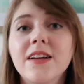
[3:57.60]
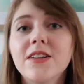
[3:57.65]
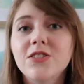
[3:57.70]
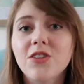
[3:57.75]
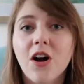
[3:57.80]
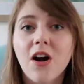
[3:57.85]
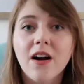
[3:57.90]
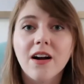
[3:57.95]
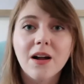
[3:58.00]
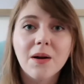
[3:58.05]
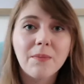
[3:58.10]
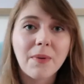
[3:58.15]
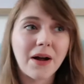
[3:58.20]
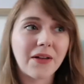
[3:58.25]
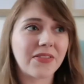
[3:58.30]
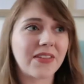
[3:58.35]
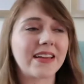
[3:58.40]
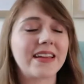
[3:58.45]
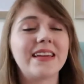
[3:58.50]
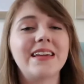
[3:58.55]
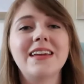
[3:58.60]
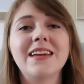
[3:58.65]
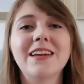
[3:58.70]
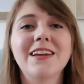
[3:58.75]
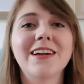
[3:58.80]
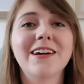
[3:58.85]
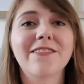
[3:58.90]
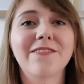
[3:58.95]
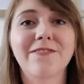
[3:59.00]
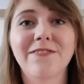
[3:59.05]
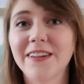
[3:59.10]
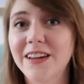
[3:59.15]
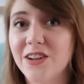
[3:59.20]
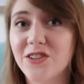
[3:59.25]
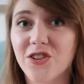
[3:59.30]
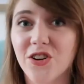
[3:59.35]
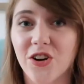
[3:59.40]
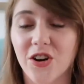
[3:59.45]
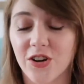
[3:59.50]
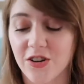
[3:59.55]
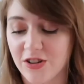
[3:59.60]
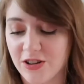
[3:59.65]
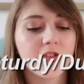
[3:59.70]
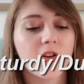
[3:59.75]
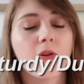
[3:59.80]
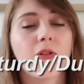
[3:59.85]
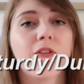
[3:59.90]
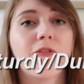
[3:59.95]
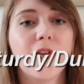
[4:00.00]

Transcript: and talk about the key features. So the